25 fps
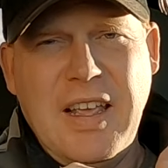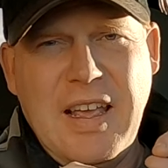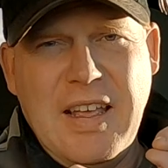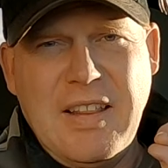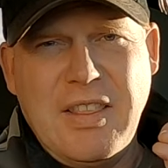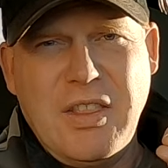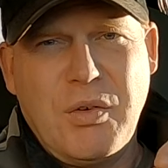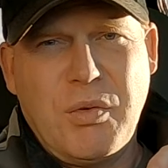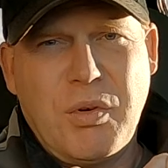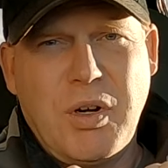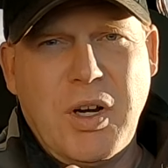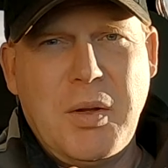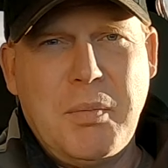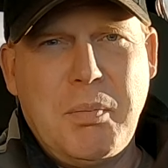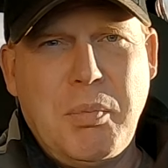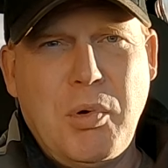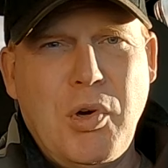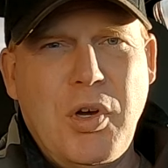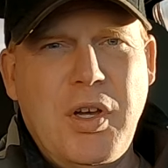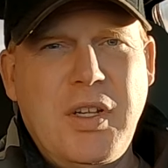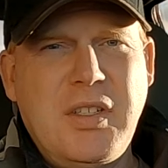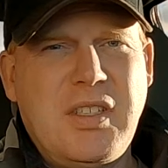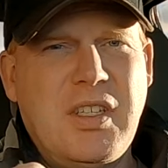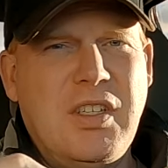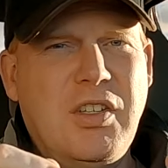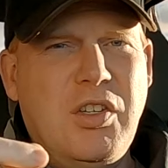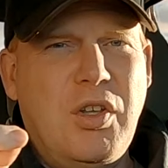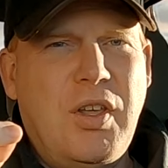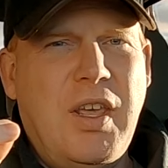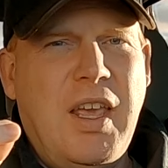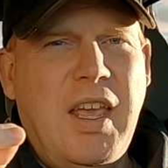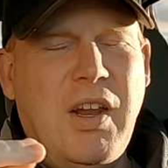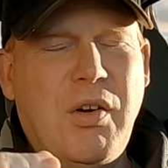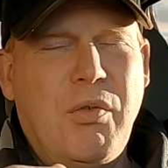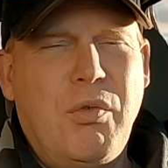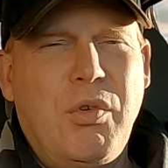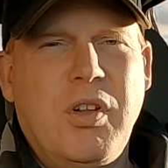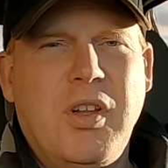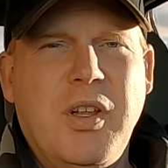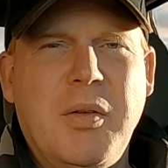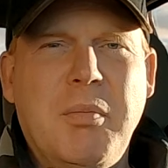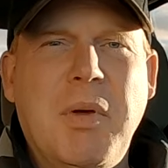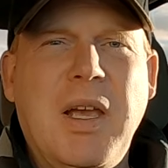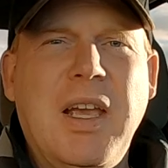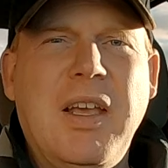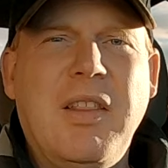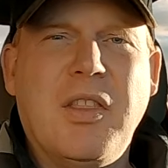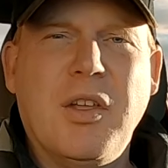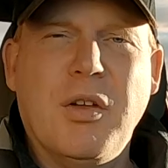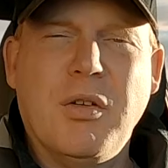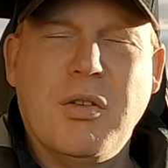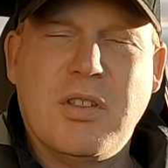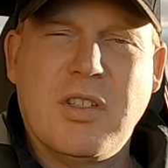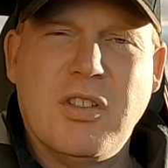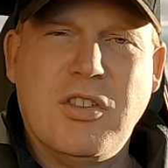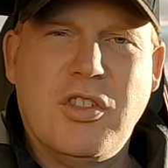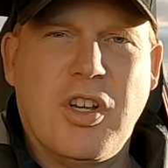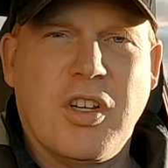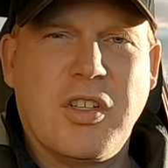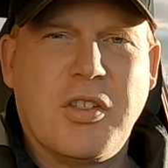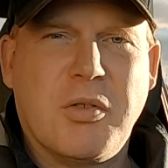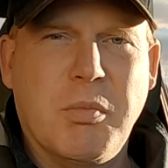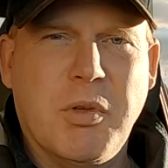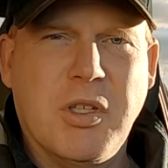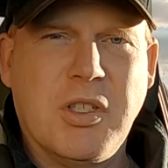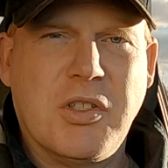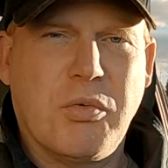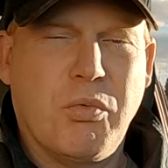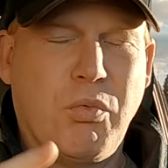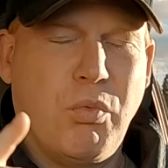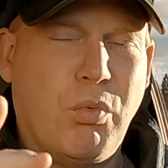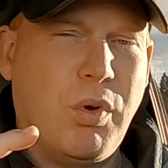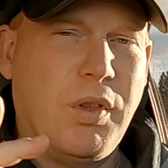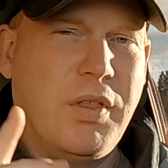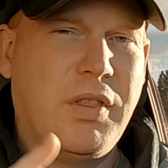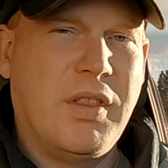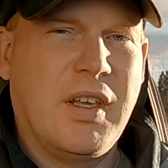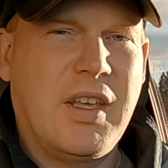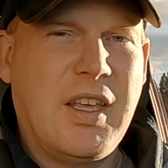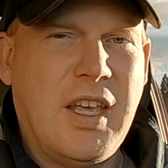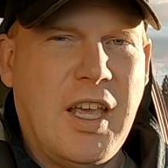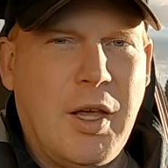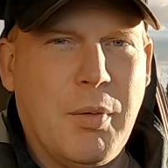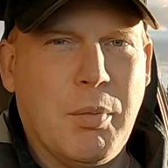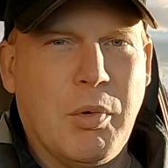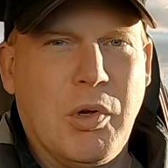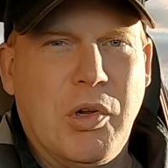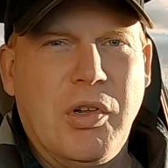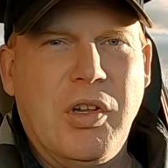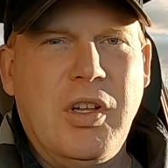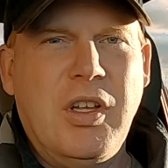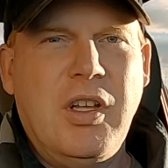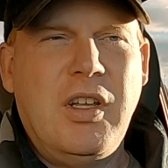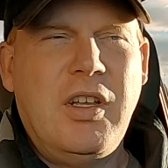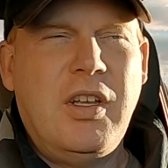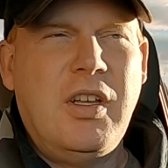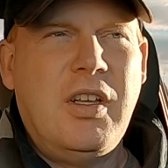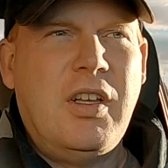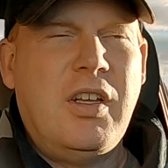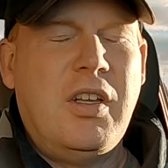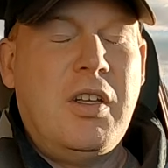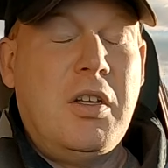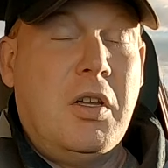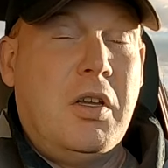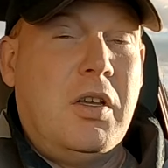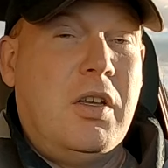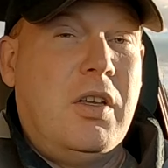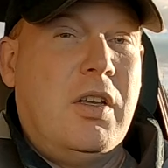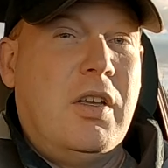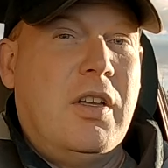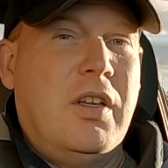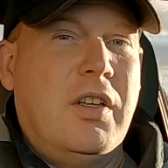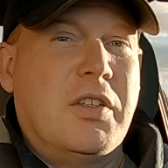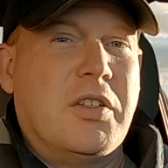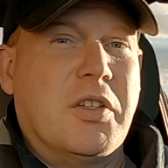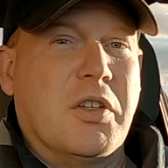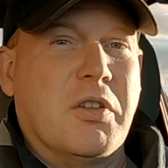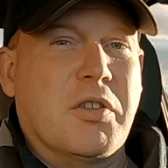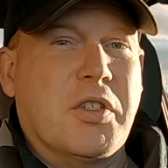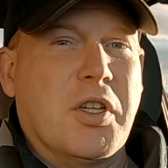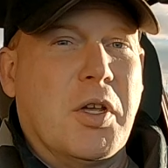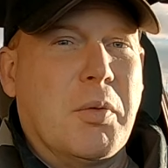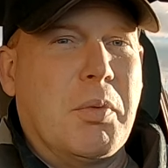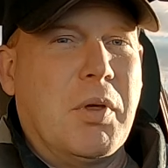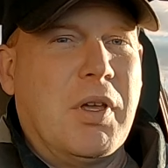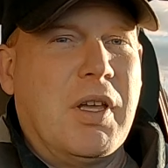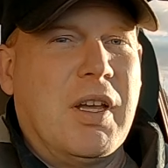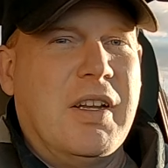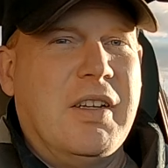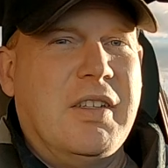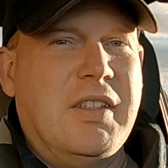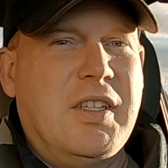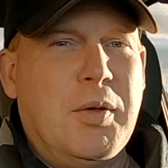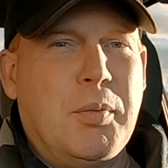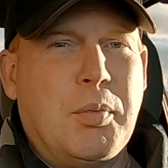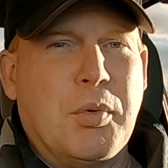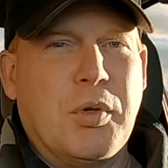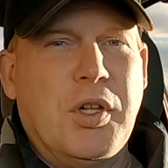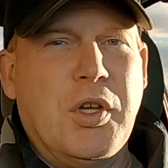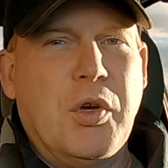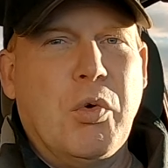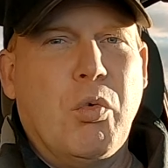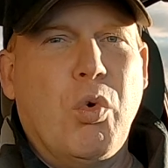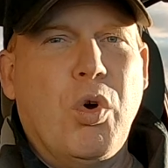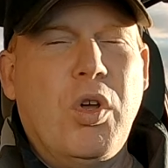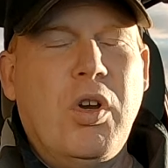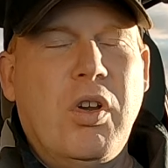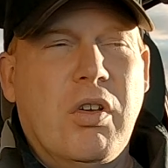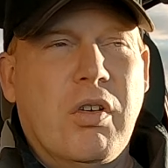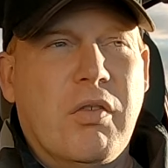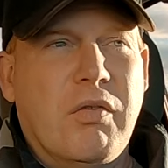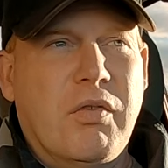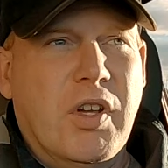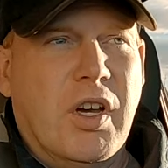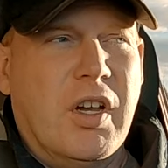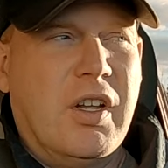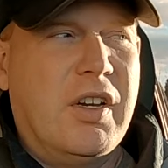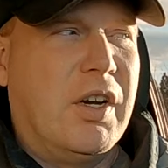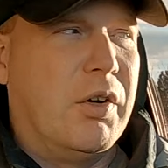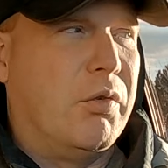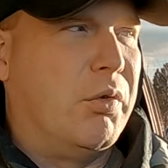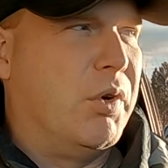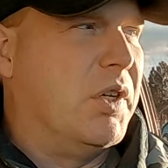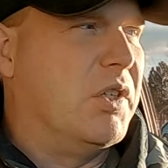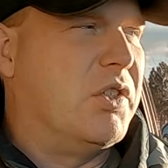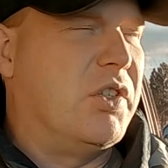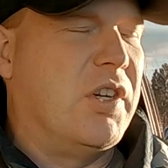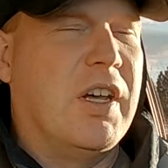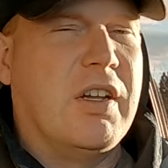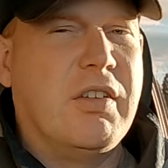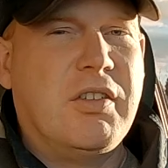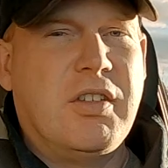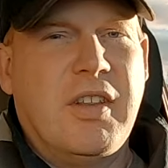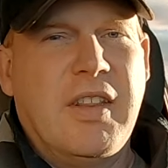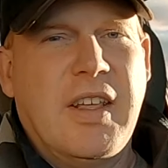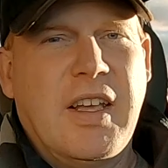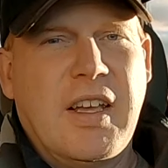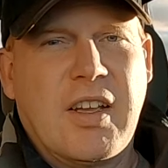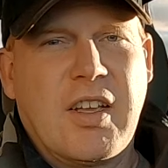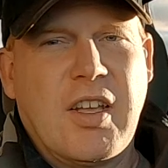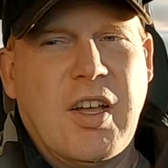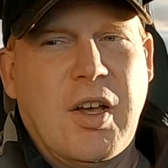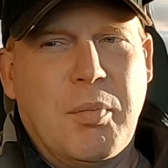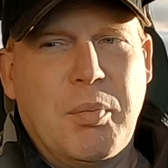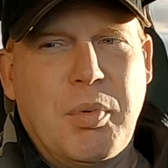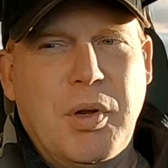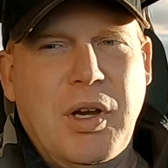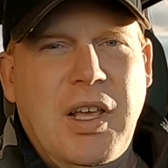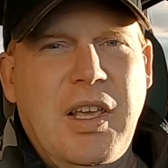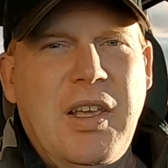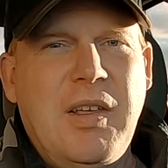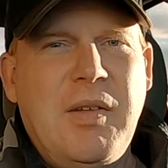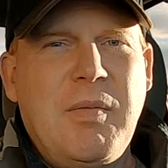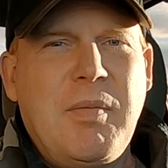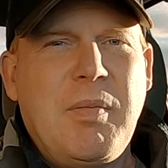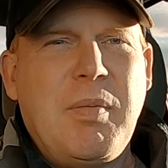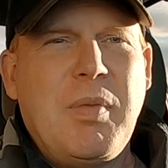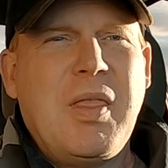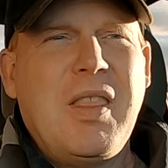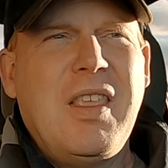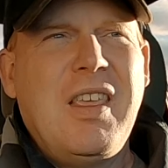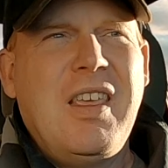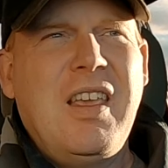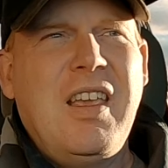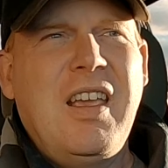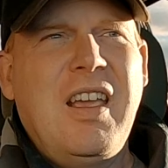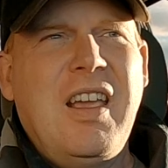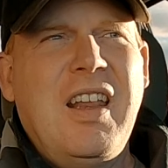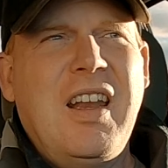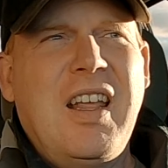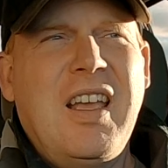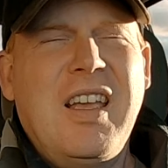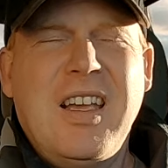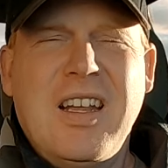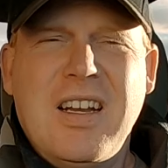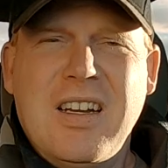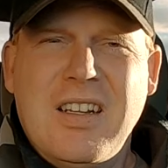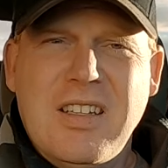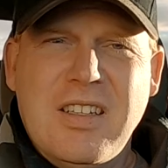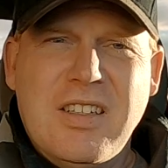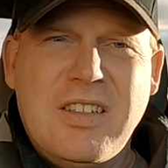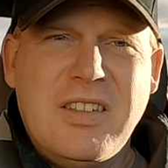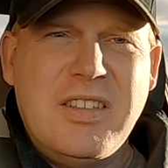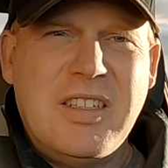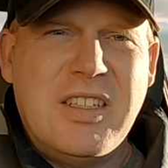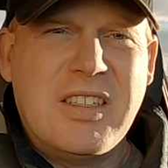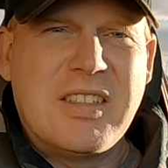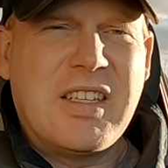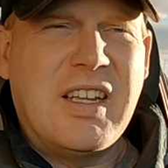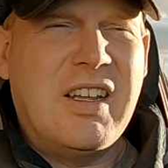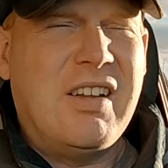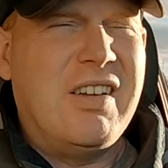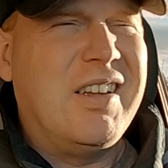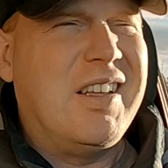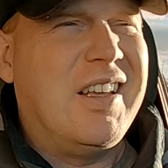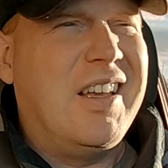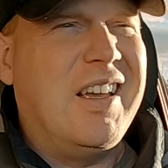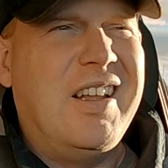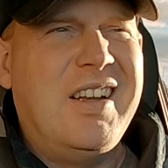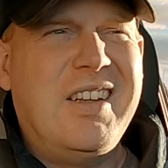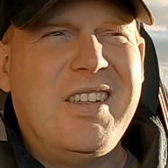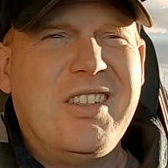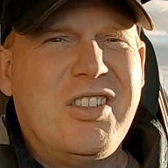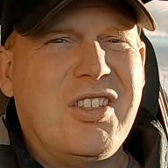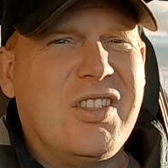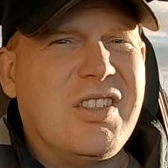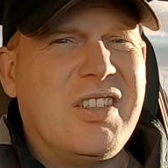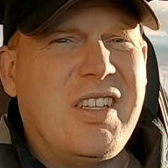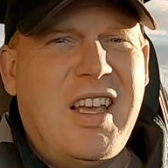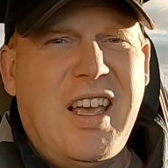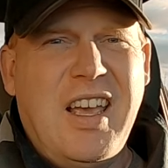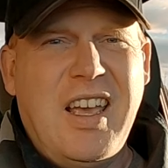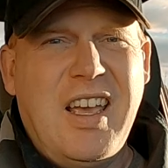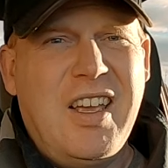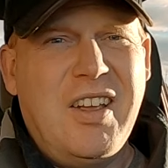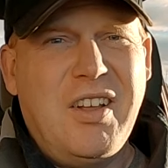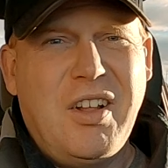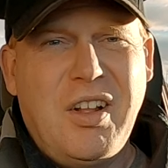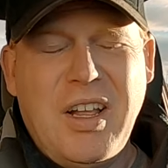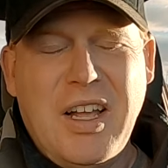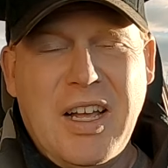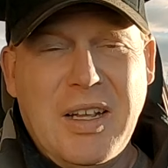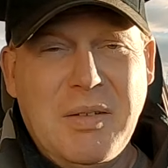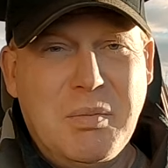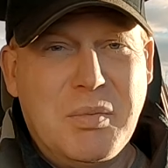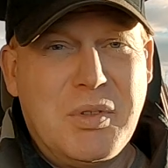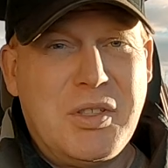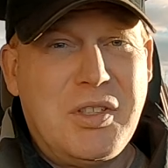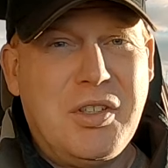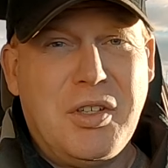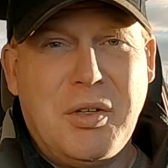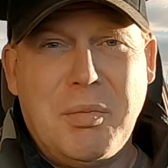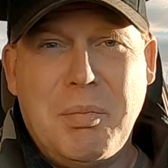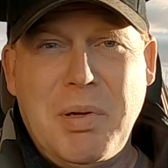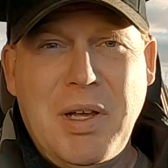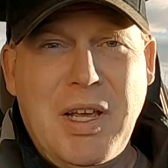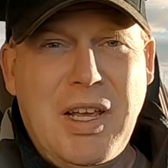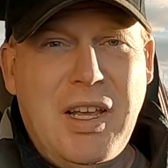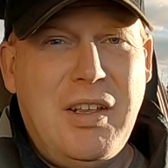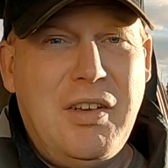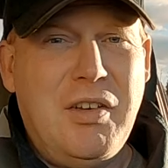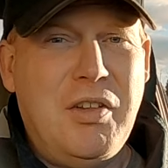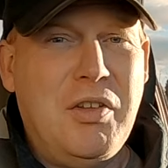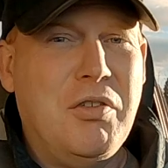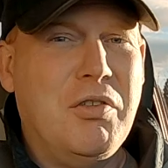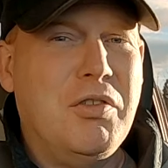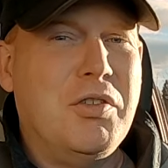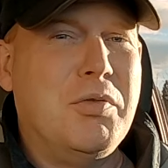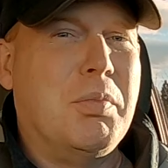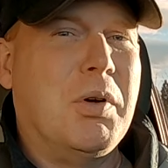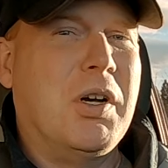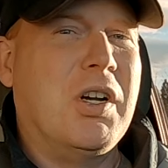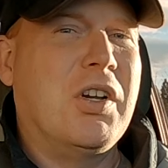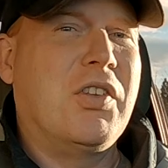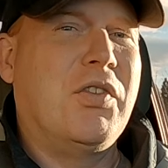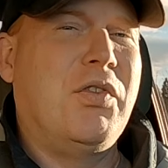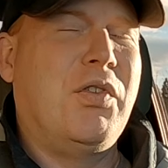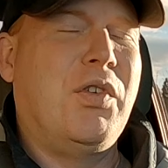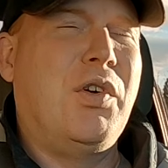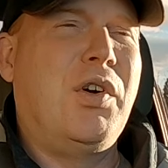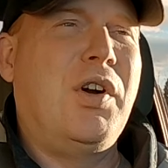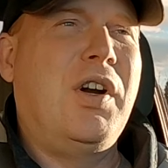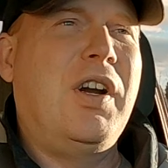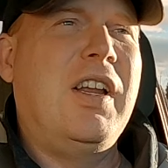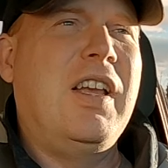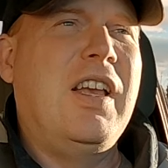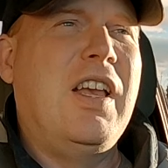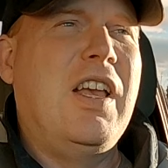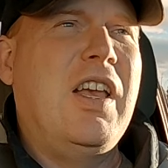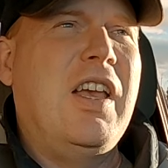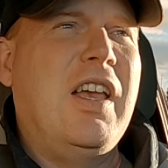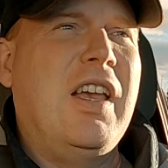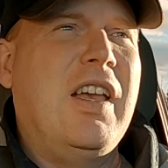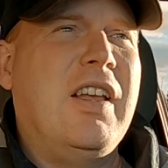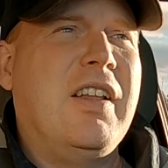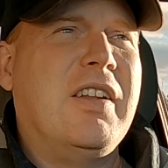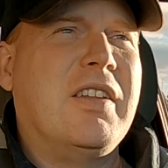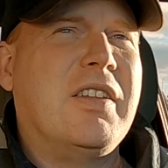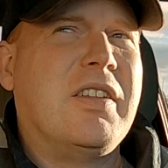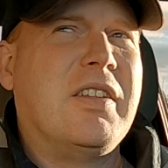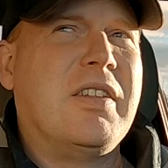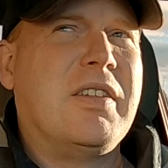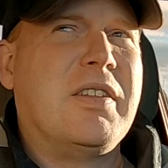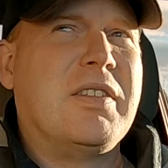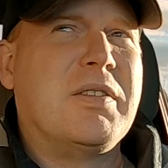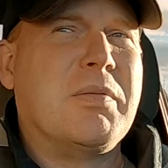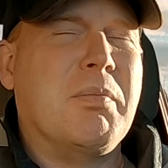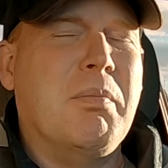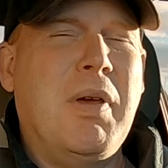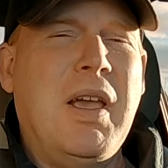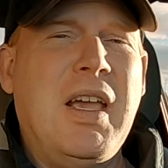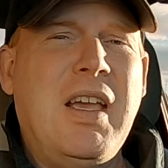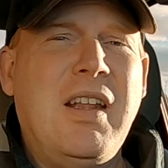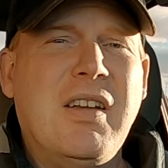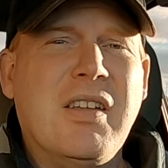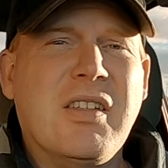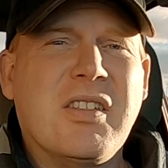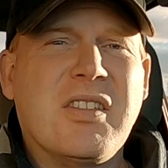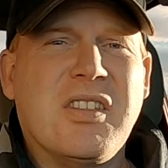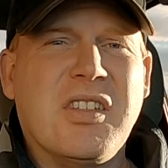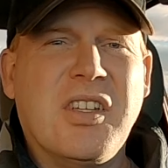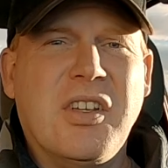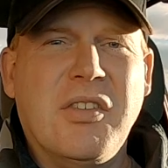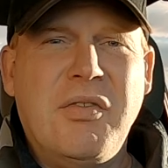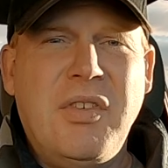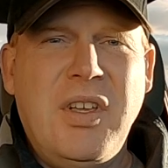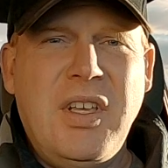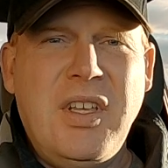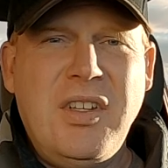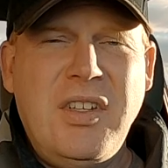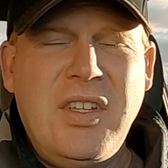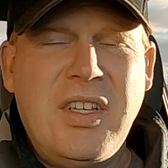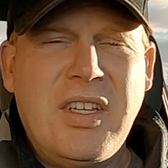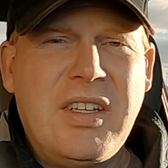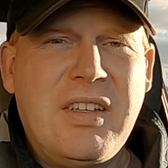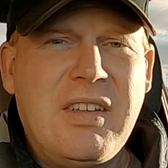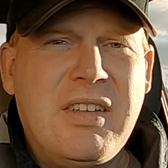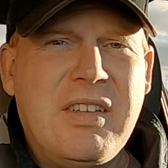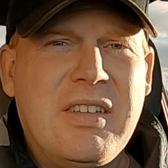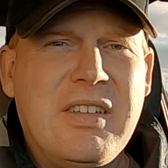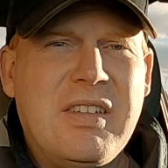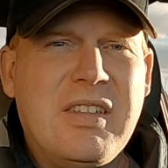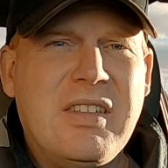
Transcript: at the right points, and you can't really make those adjustments with the cable. So something I typically wouldn't have done, I reached out to that company and I got a little discount. Again, it's just a haggle. I'm still paying huge bucks for it. It It's made in Slovenia,